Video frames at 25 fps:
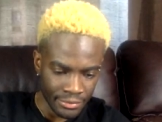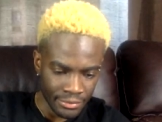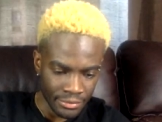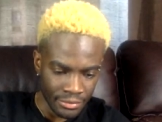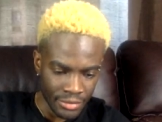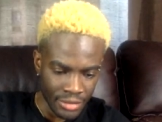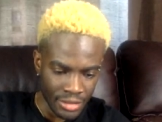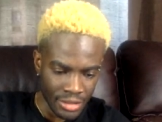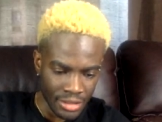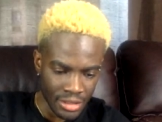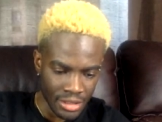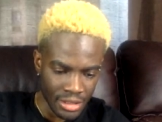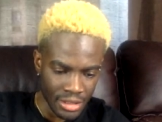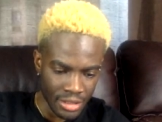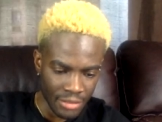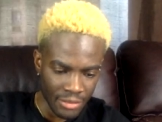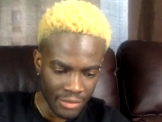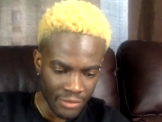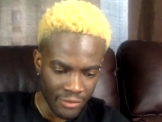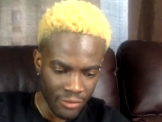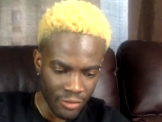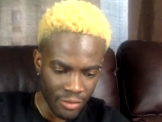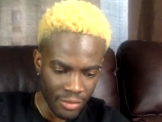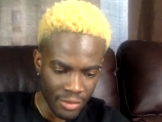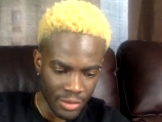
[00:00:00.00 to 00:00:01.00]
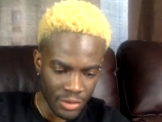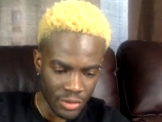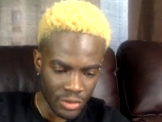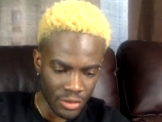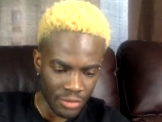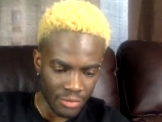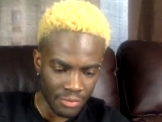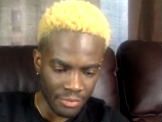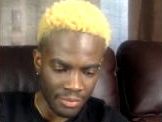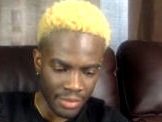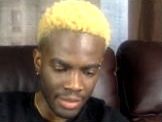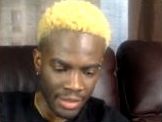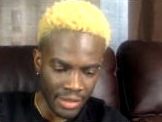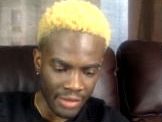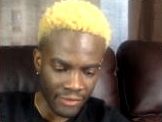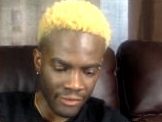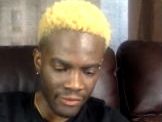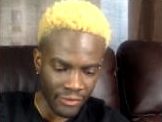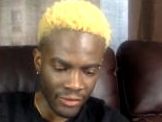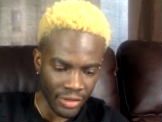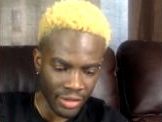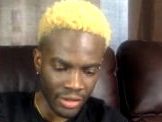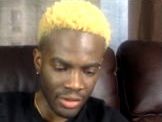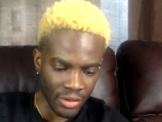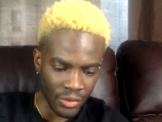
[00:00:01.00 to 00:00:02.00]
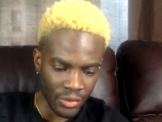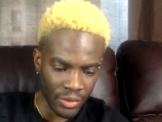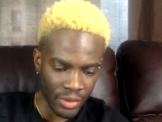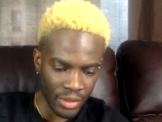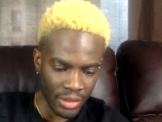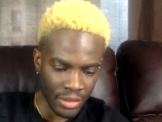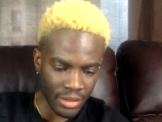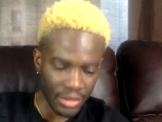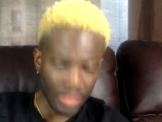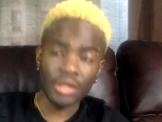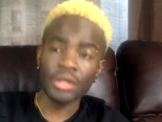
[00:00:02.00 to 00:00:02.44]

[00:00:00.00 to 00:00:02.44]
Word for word: this thing before I jump off real quick.